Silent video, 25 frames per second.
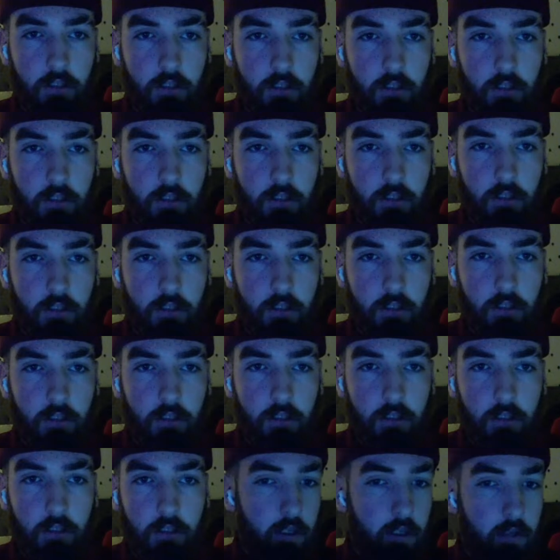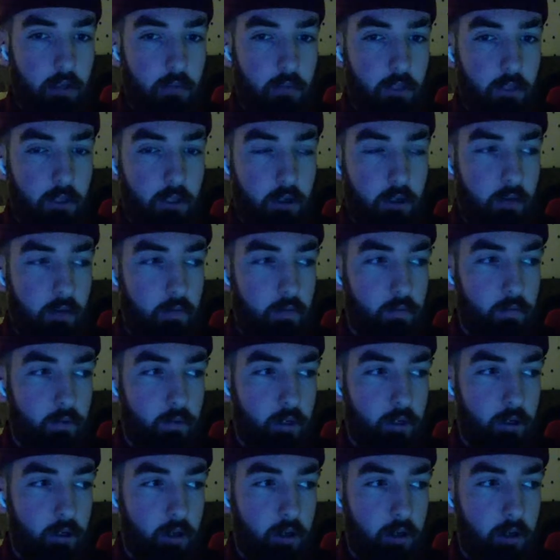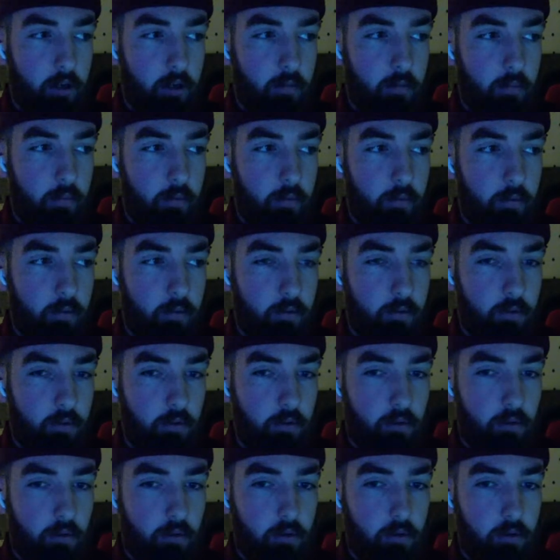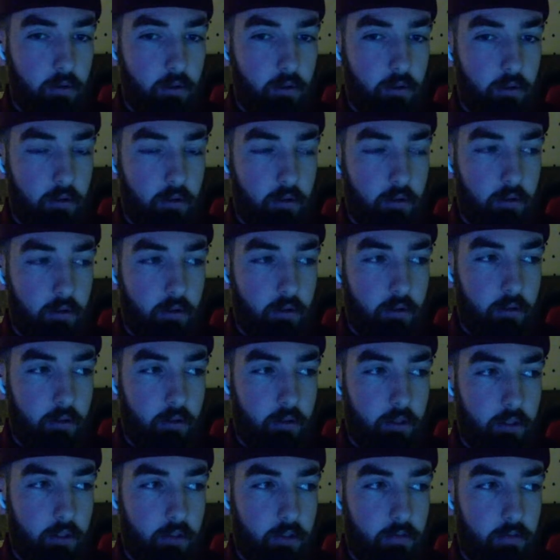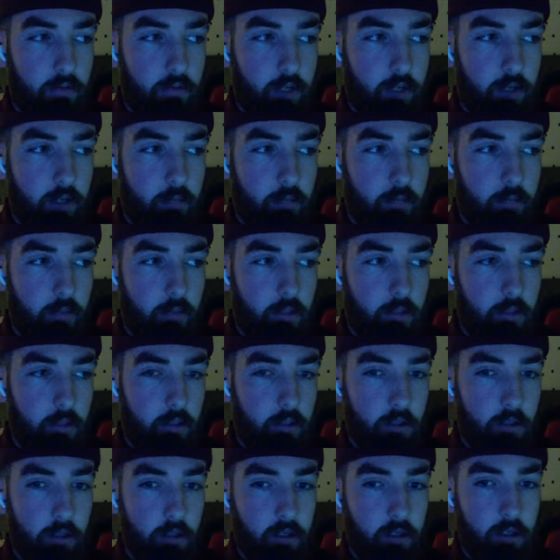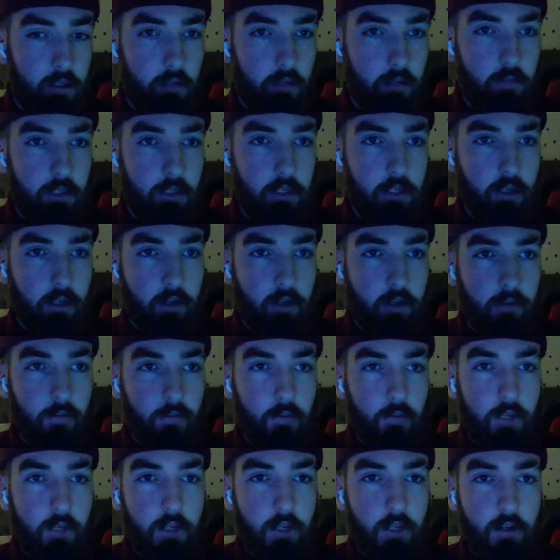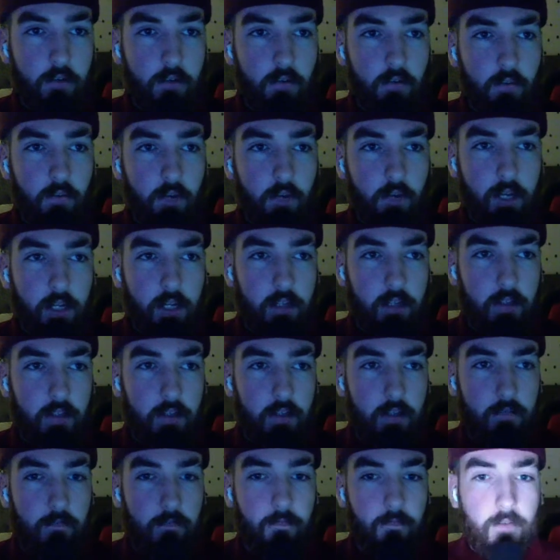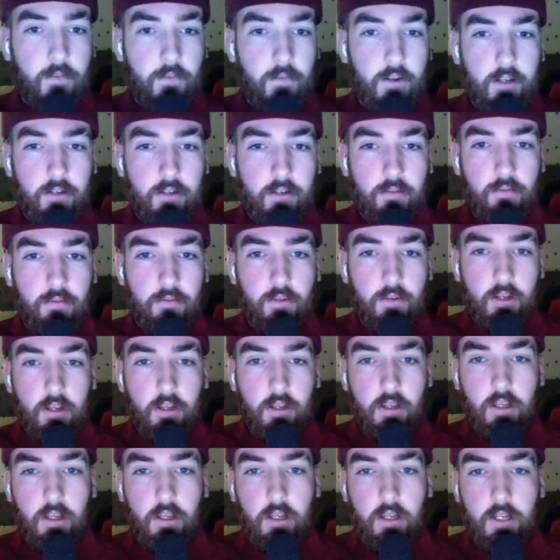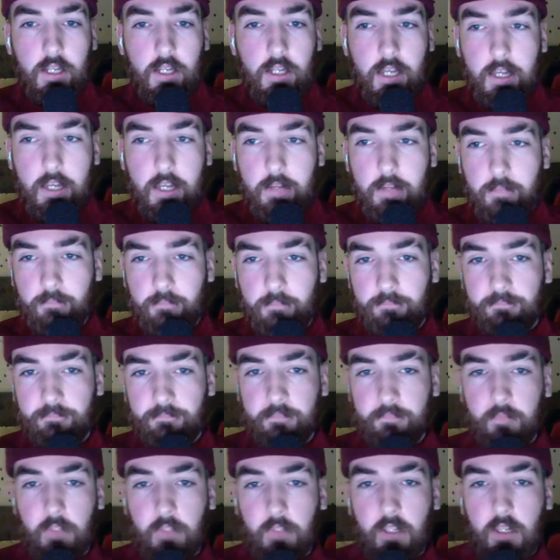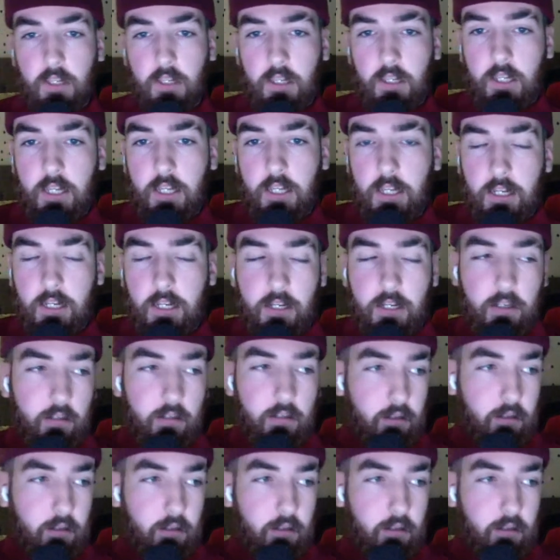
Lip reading: But here we go. If you want to line up your streams, and here we go. We are away. The final game in